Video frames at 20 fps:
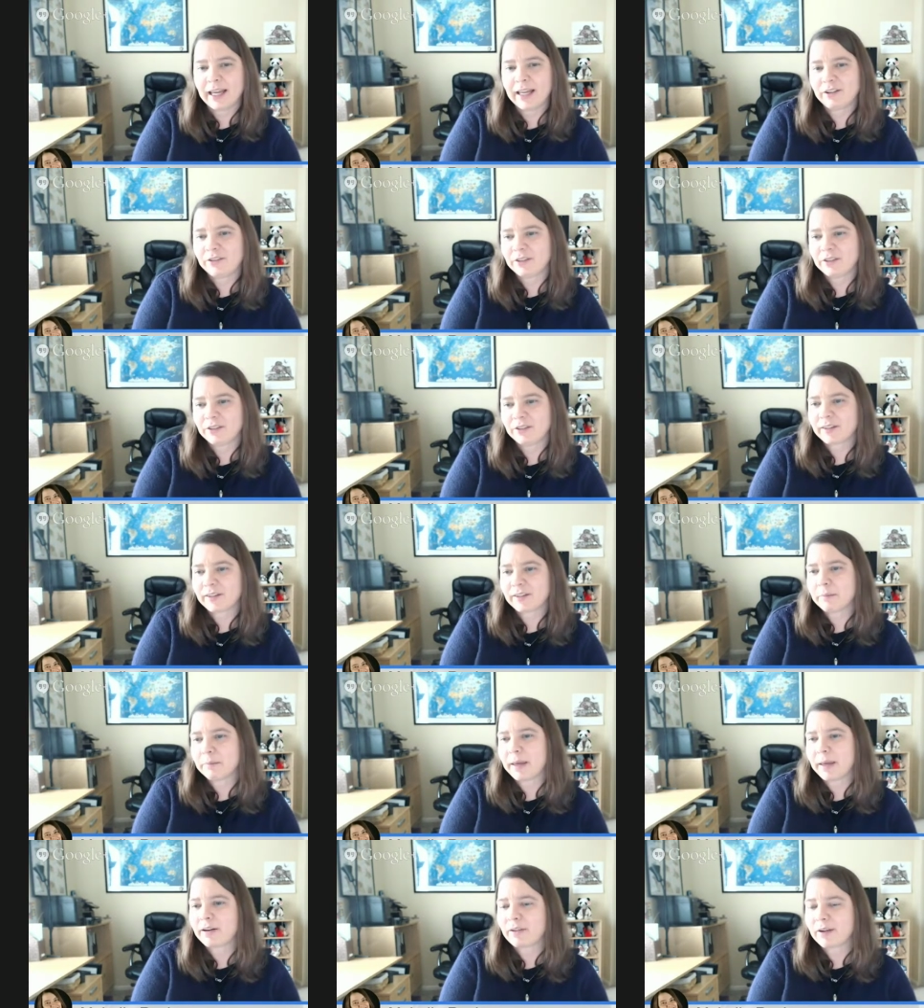and you just
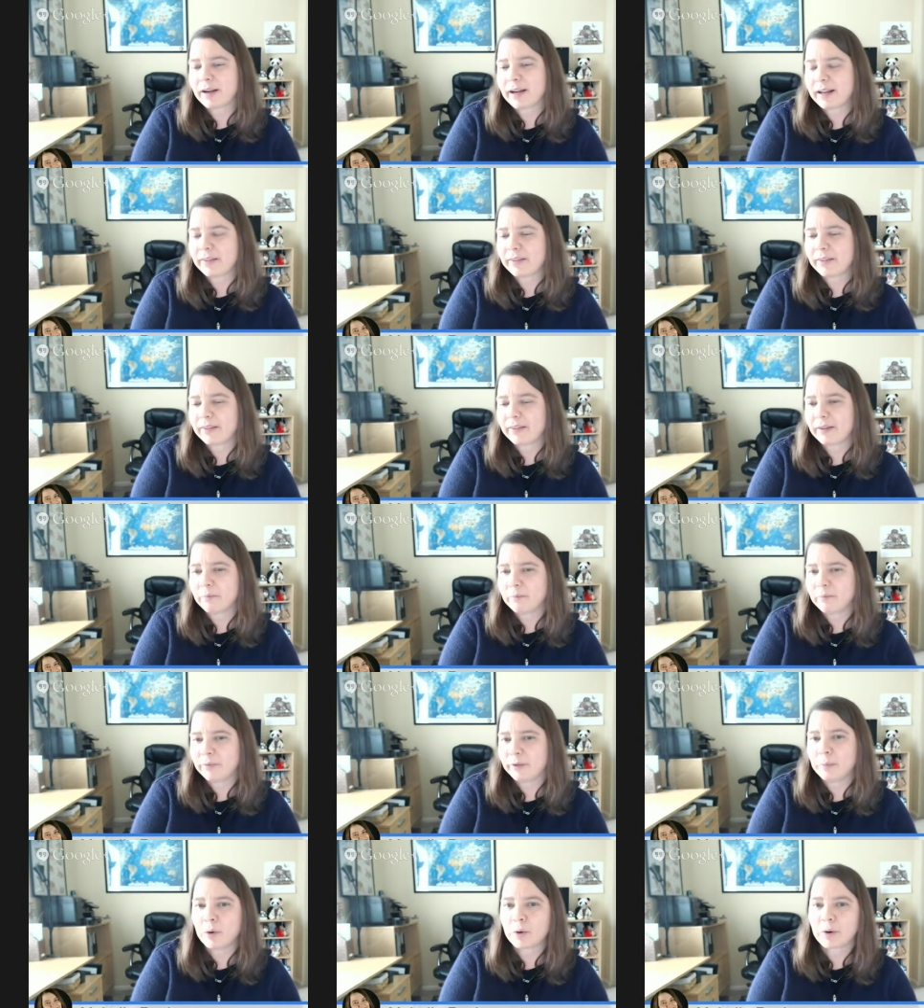get better at it
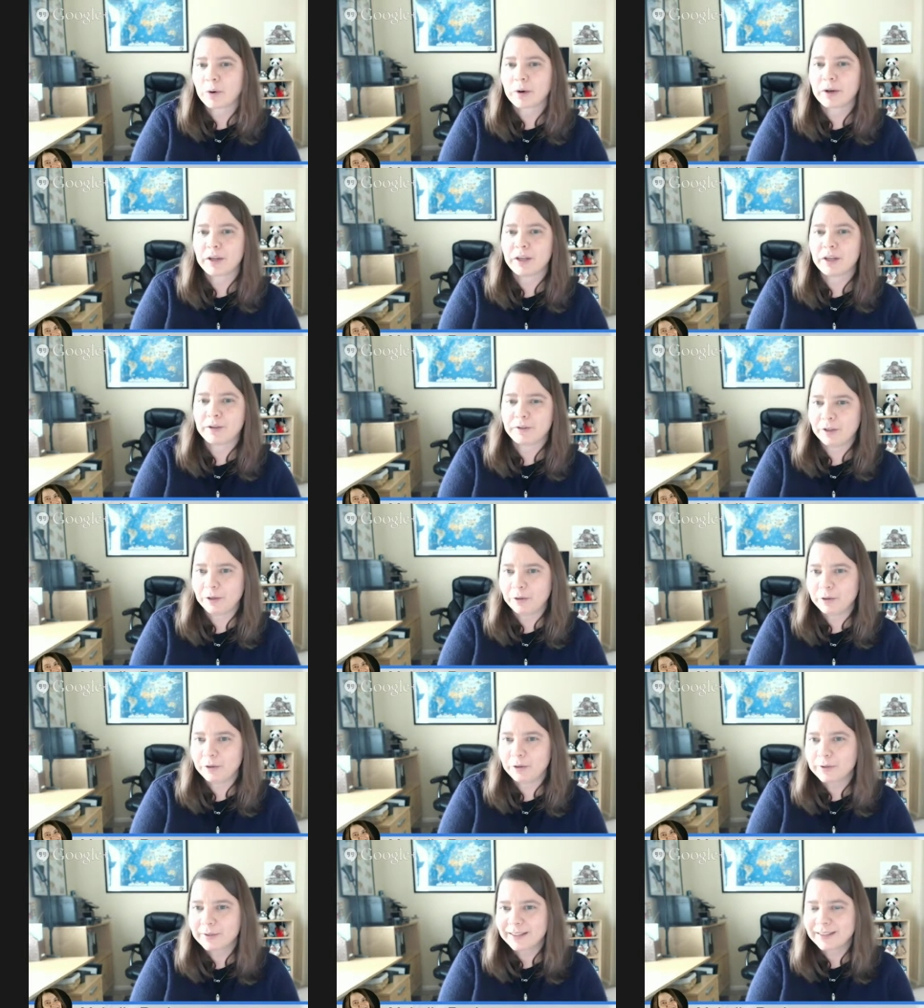the more you
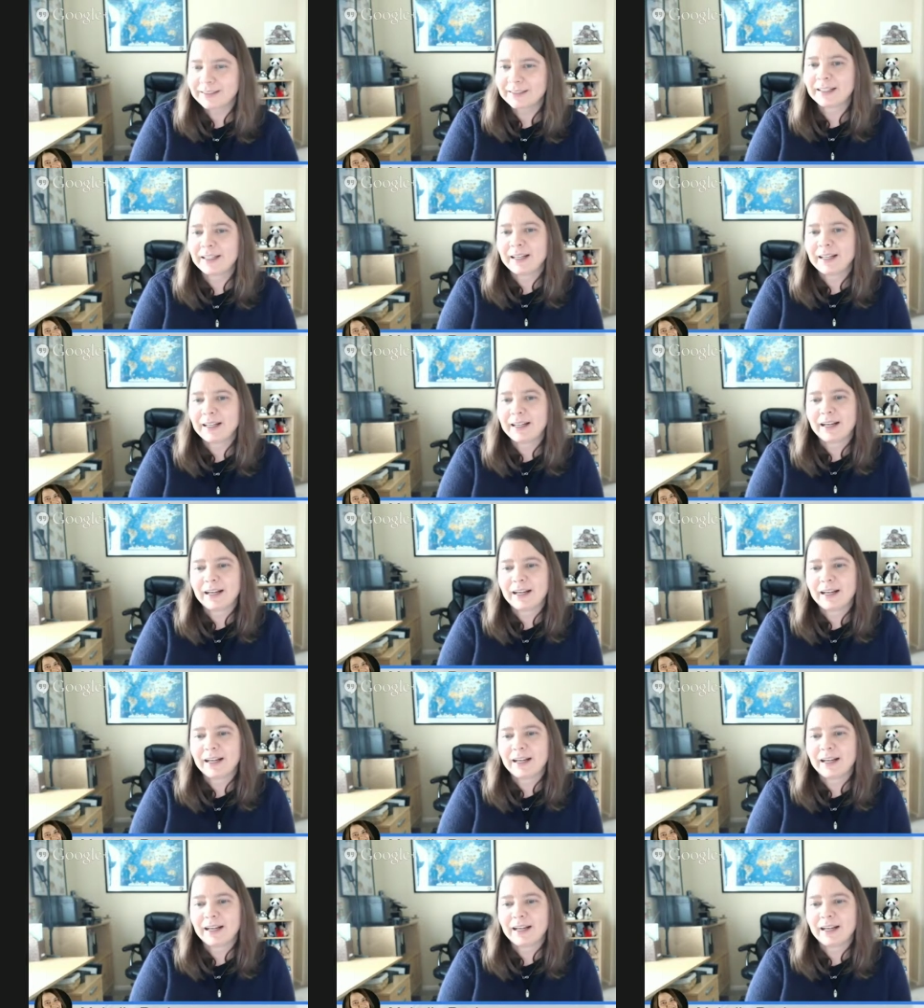use it.